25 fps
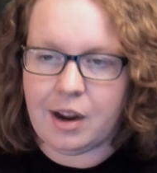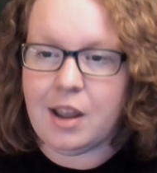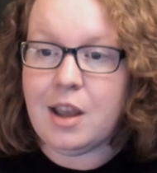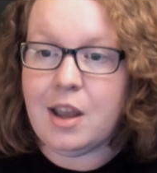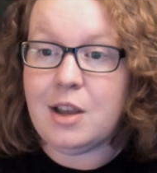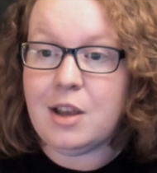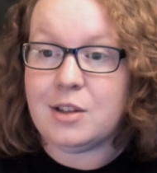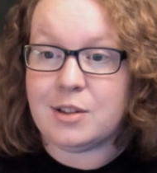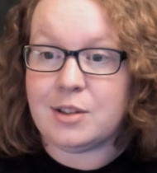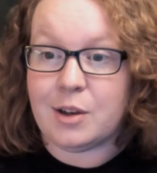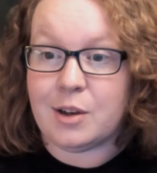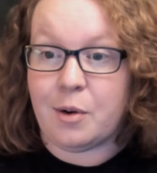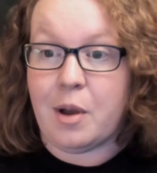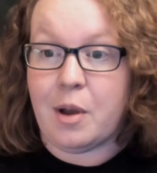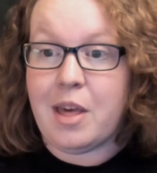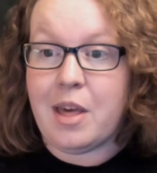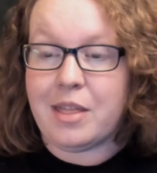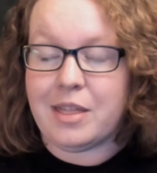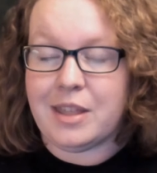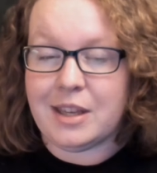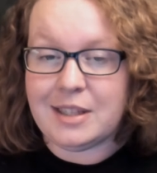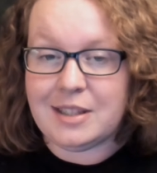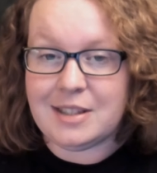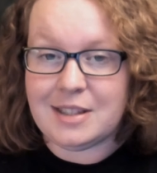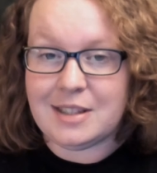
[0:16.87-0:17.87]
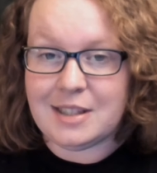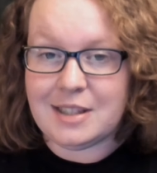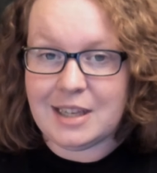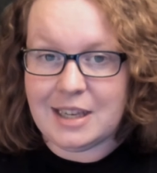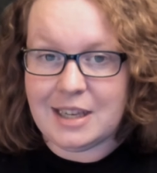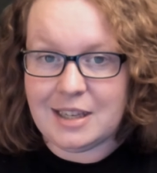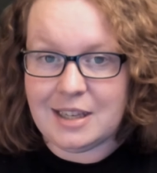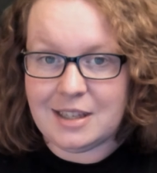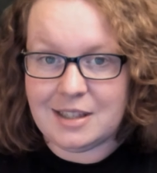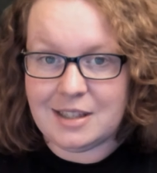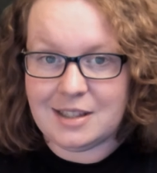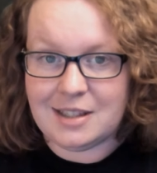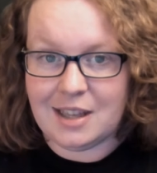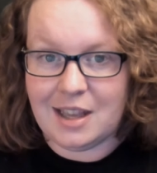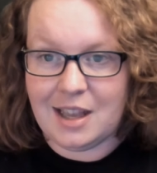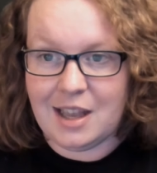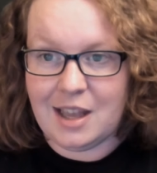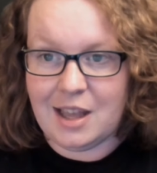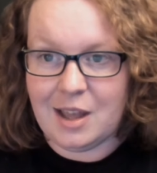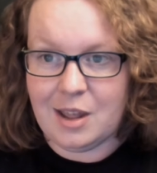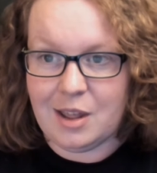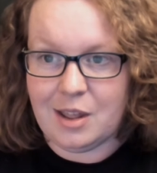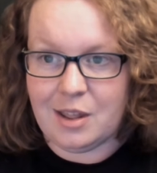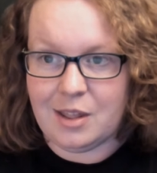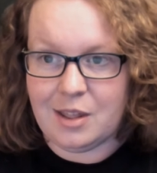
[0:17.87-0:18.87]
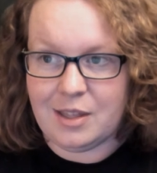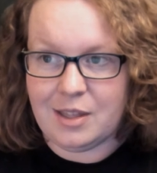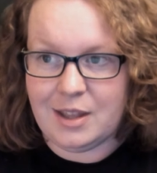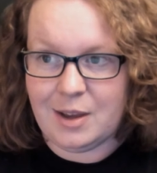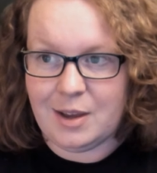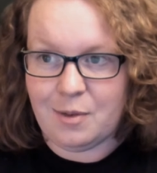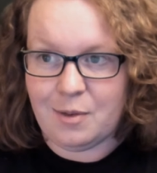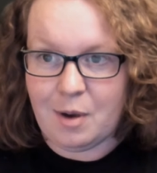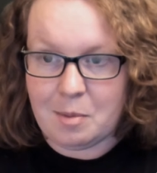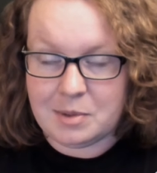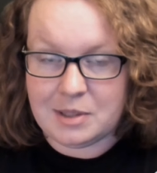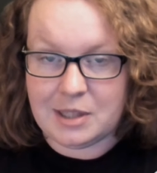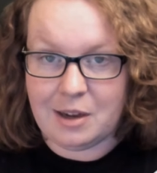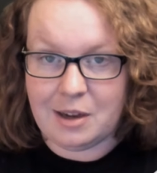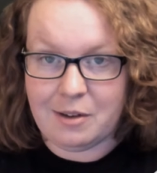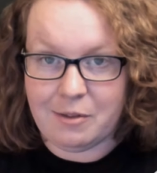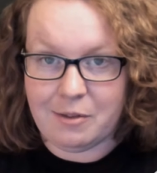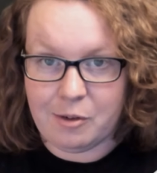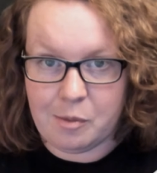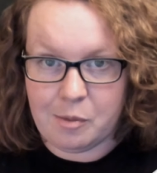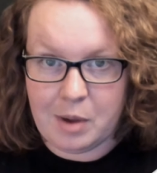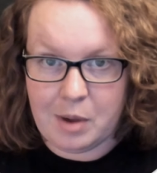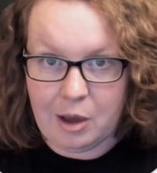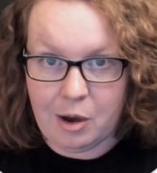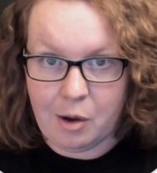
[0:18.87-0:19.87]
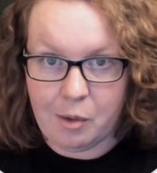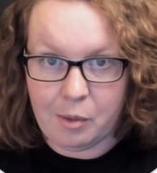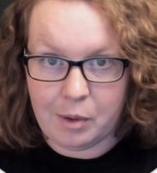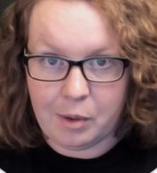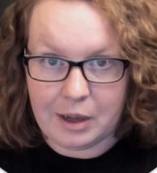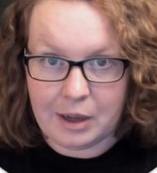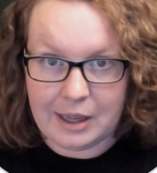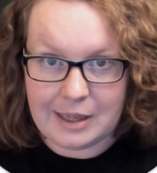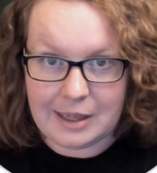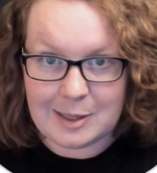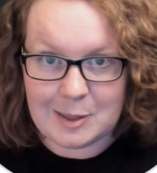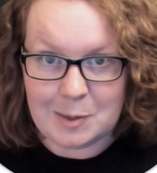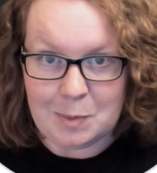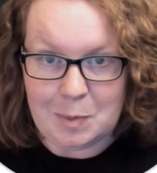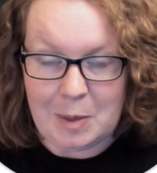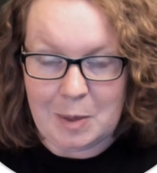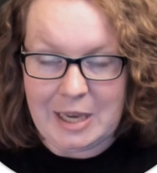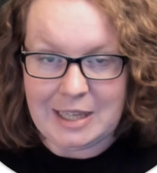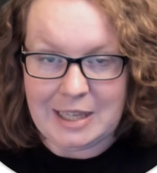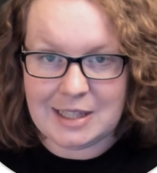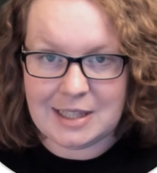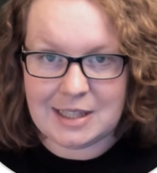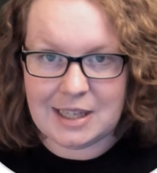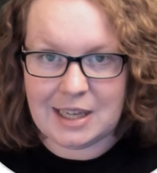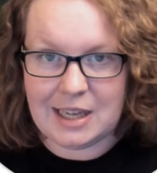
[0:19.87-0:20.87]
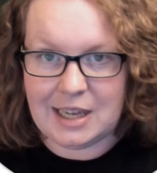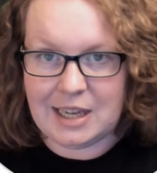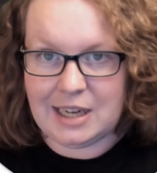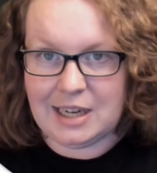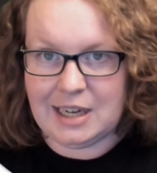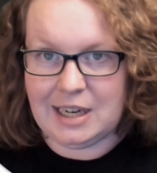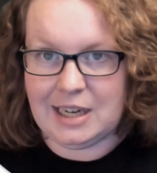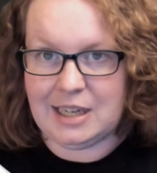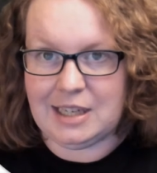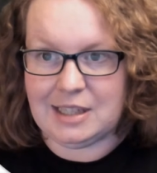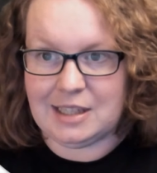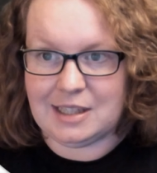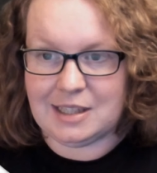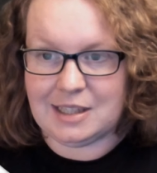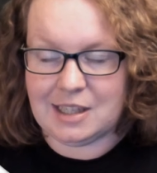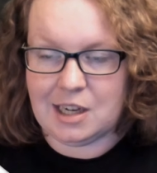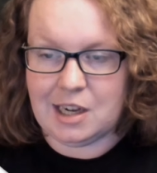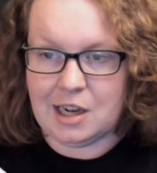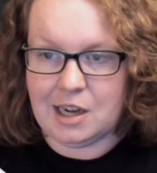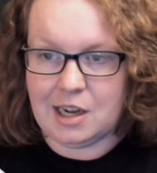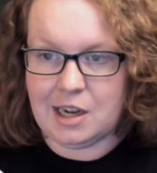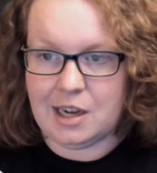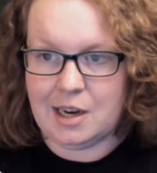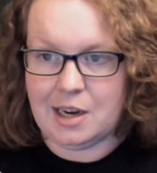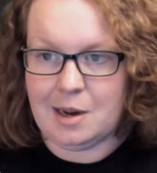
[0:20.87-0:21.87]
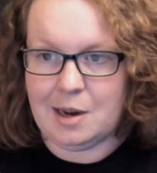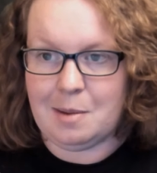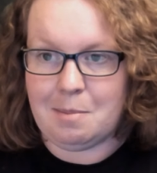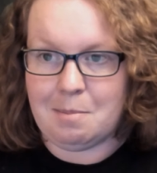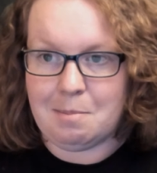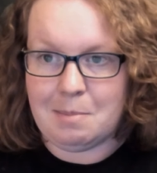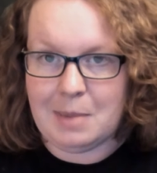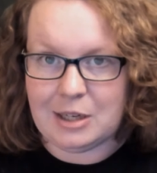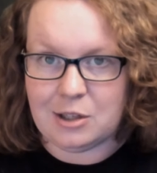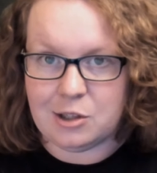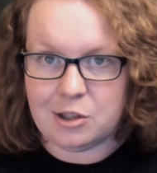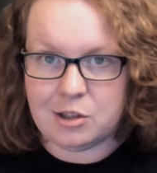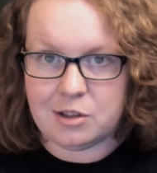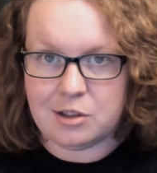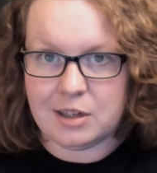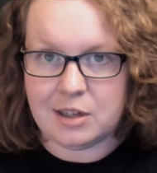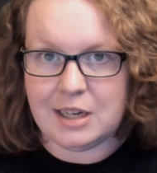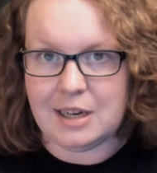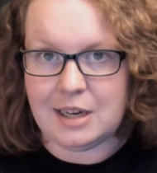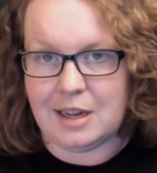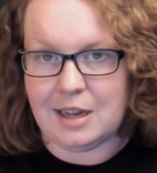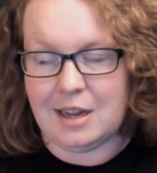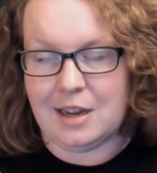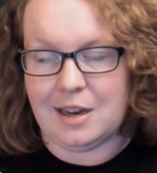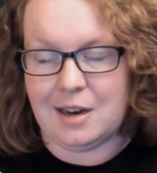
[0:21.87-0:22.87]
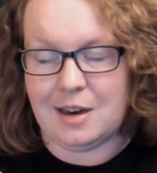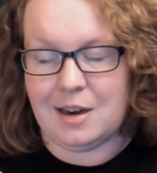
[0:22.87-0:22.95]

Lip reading: So, this is the website for my co-working space. It is on Main Street in